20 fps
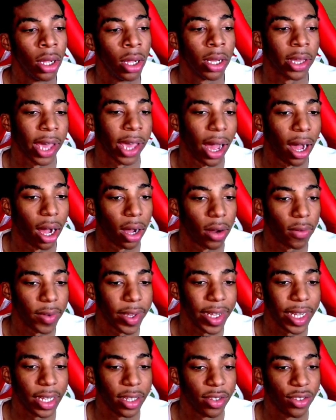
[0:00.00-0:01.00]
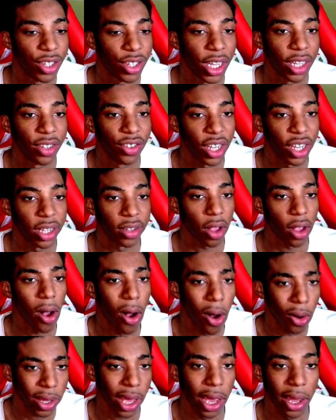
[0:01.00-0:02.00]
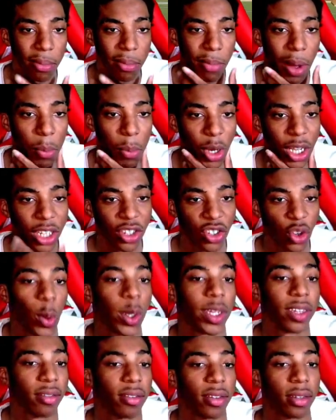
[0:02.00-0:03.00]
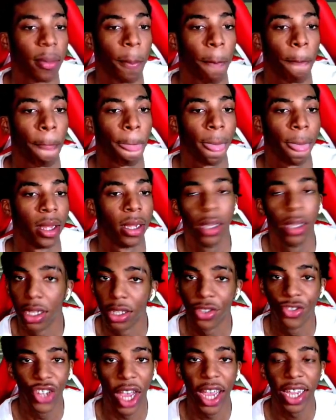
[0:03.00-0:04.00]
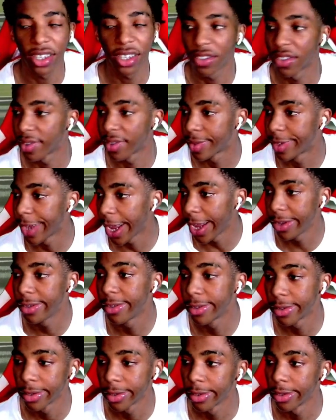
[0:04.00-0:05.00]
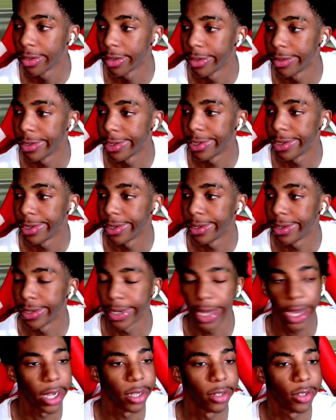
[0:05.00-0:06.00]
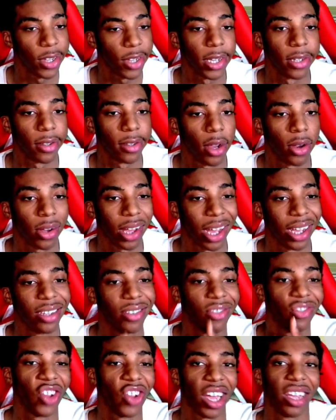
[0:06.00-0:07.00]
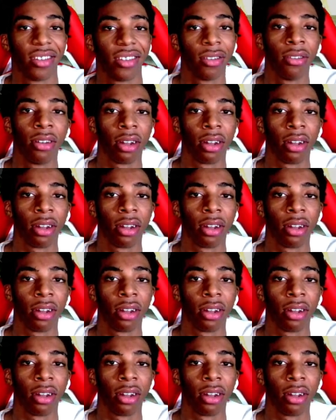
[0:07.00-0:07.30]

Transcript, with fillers: Calvin, and JJ. Okay, my boy Joyce. Jace, Jace. Nah, Jace. Okay, it's Jace, you know